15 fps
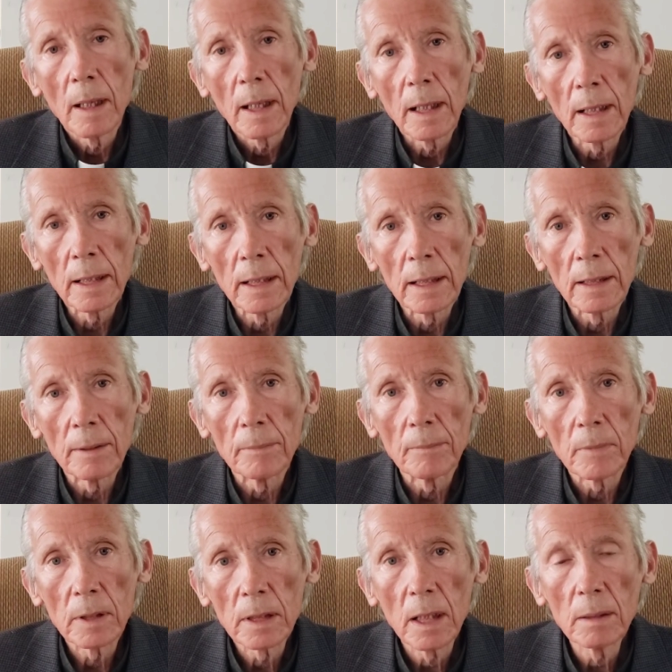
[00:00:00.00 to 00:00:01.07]

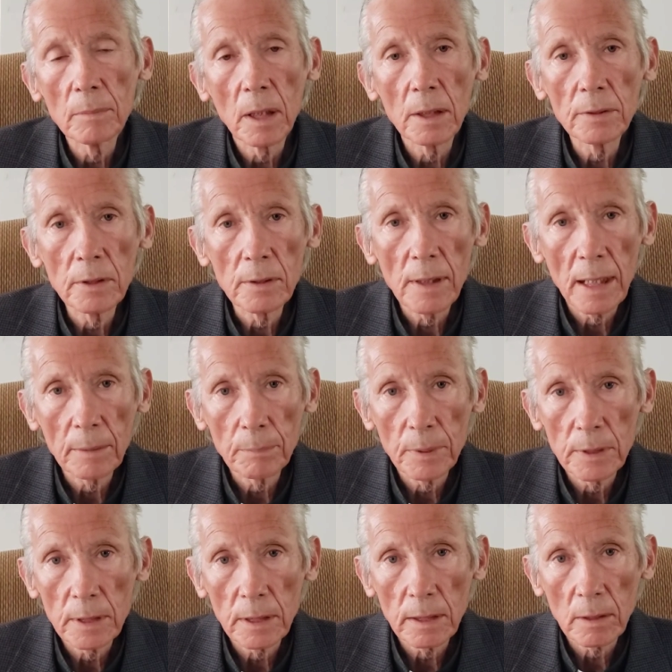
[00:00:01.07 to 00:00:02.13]
come under that
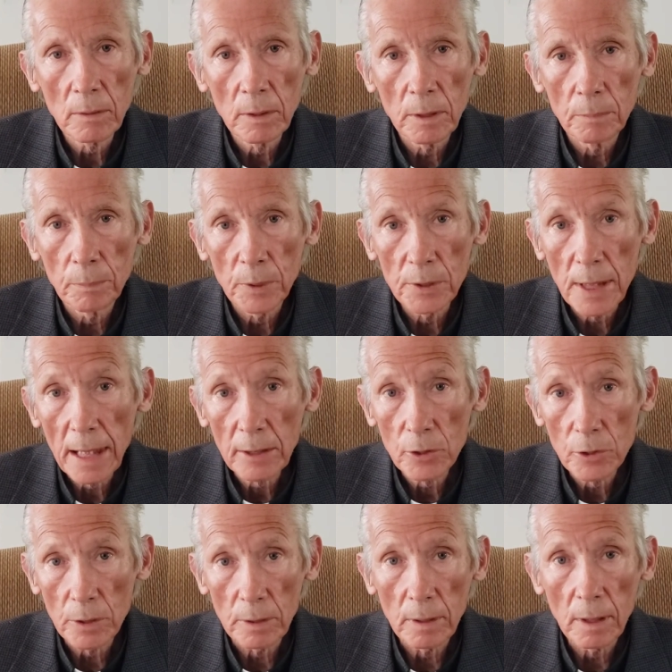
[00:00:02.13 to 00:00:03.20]
particular
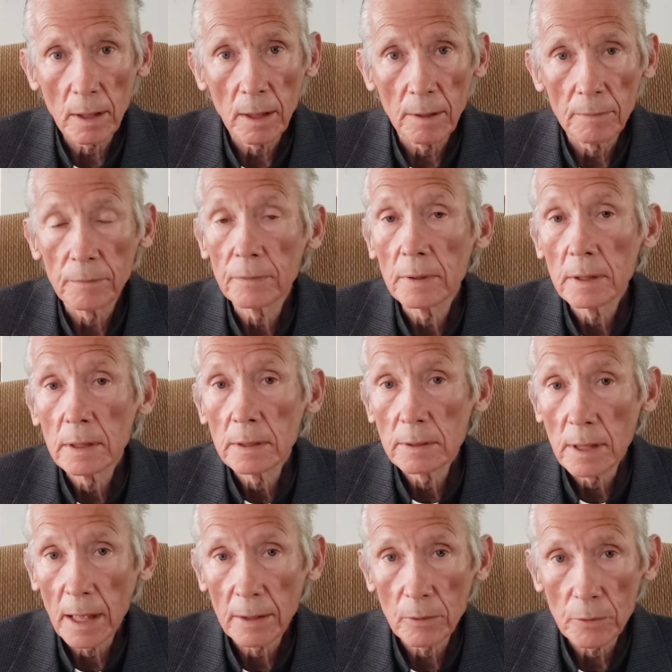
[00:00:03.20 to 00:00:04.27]
protection of
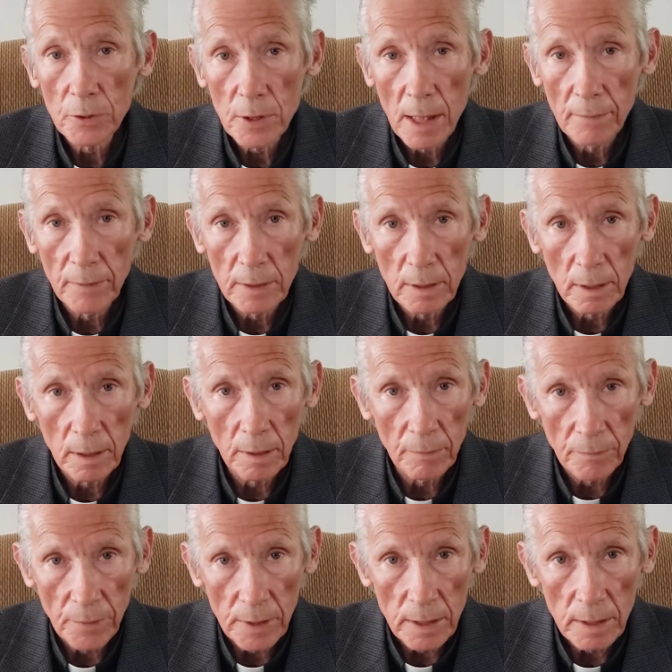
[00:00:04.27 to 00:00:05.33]
Title VII
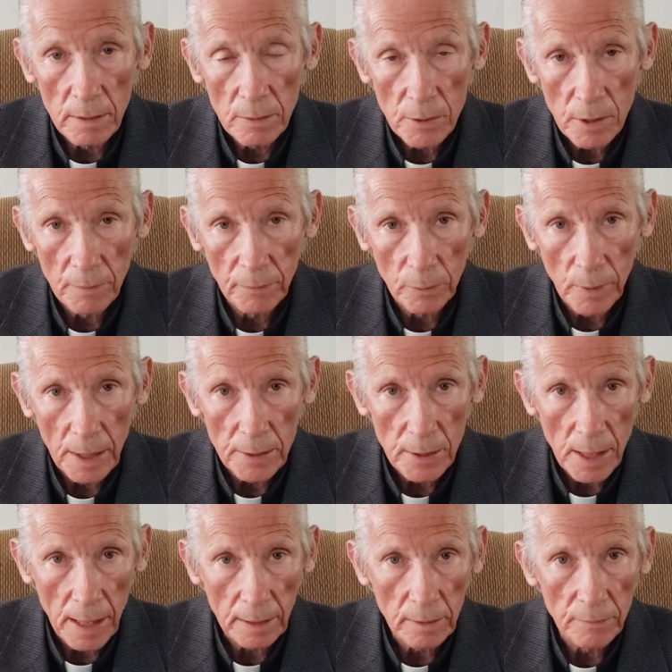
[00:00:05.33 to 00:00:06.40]
of the Civil Rights
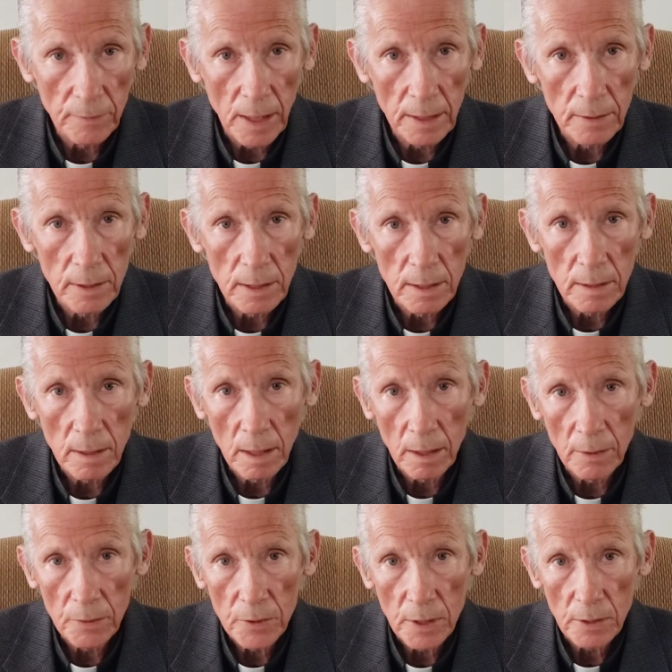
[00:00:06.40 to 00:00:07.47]
Act of
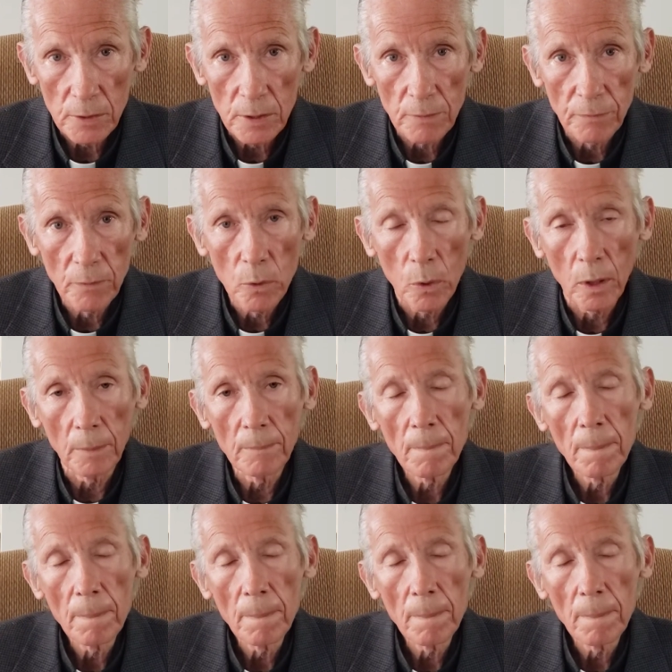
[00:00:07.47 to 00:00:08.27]
1964.